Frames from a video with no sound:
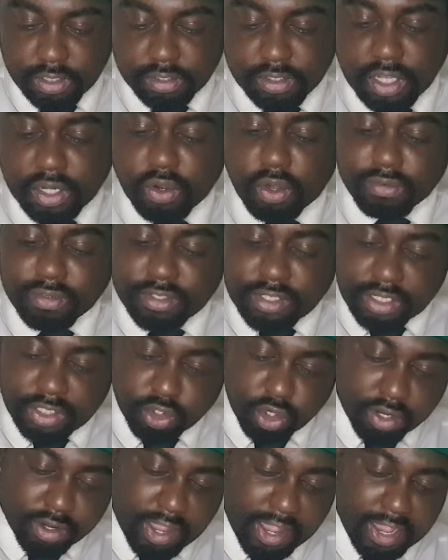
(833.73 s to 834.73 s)
Then obviously,
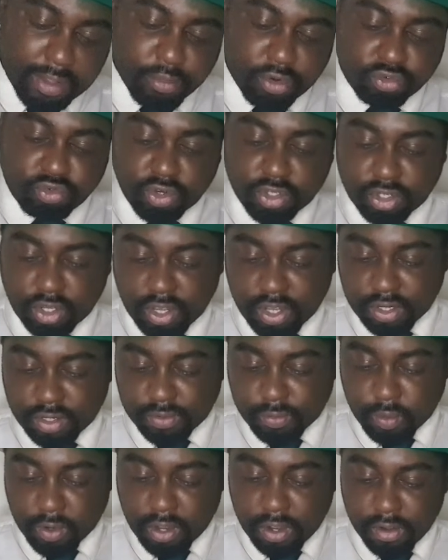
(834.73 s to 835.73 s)
John Amos returned as
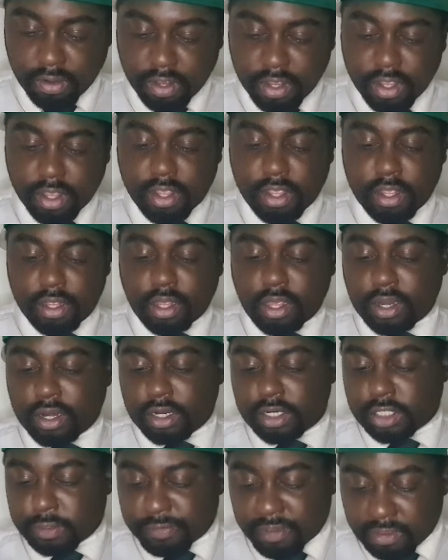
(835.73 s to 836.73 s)
well. And
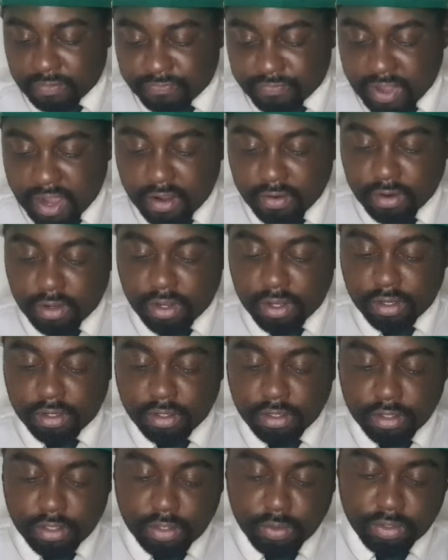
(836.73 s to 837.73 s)
then Jermaine Fowler.
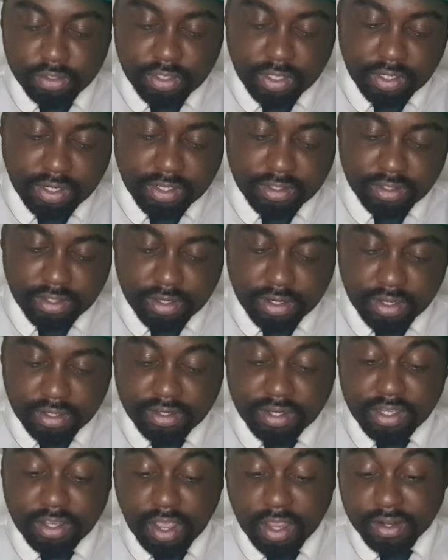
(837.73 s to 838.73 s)
Isn't it
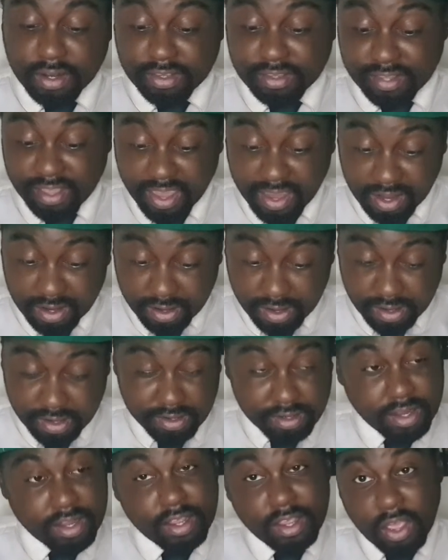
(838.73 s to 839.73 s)
Tiana
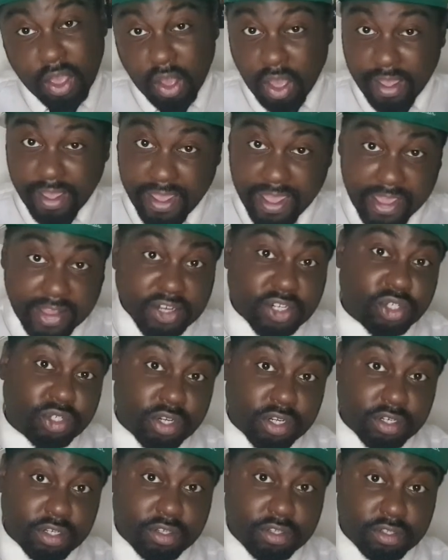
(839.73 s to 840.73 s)
Taylor? Her
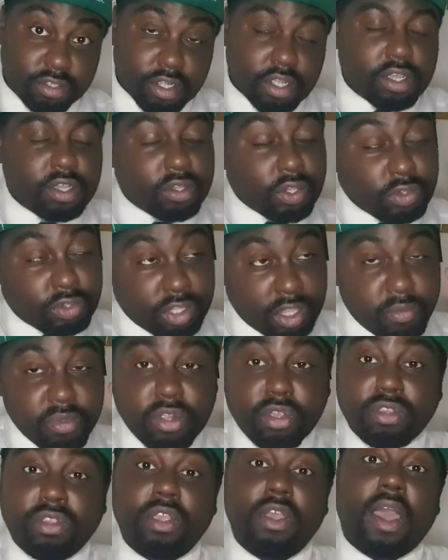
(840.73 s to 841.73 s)
entrance. You see, when
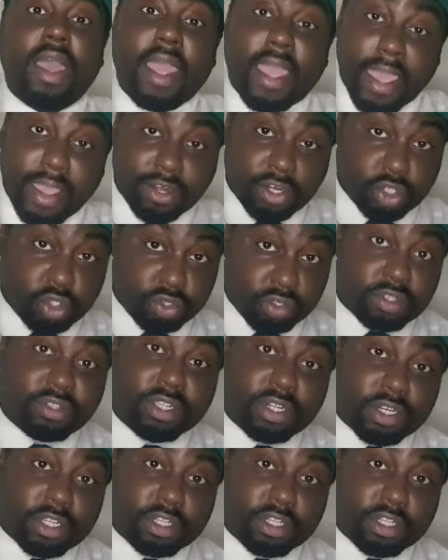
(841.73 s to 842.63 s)
you see her entrance in